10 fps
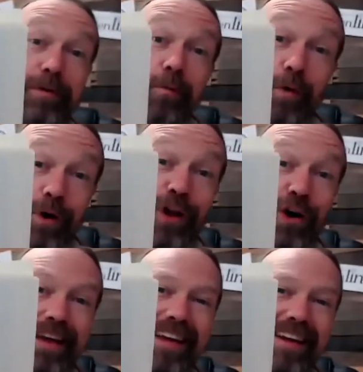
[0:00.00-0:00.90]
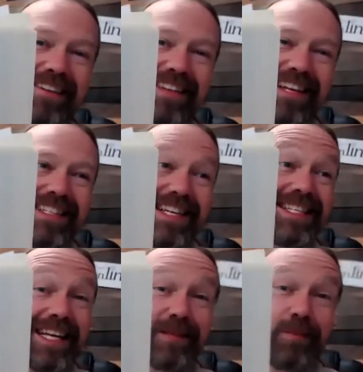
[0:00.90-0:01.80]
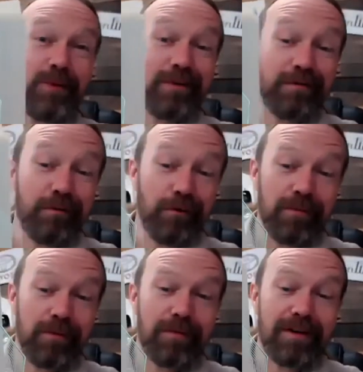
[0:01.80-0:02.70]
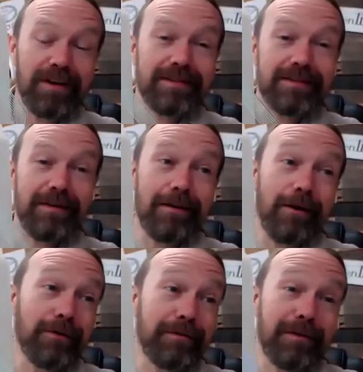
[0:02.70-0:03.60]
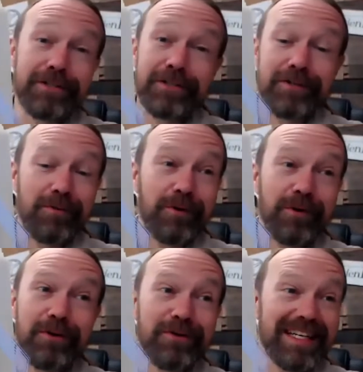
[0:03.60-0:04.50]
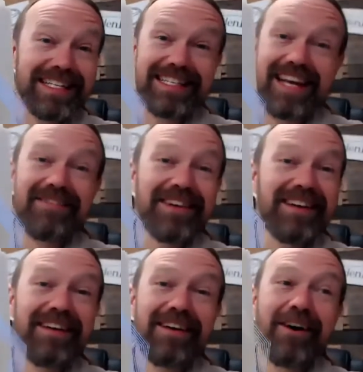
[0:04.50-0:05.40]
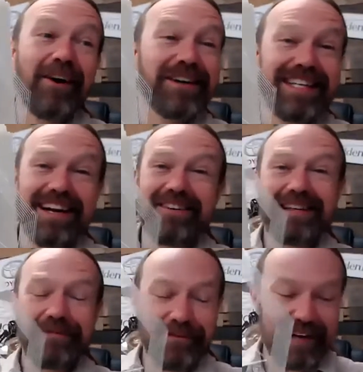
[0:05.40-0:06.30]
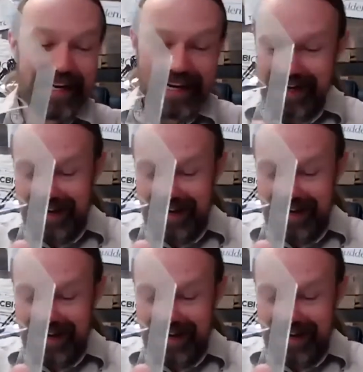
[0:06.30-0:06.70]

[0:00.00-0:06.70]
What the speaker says: that we're learning here that is accessible and affordable because all the functions that we're using inside of it are entirely free.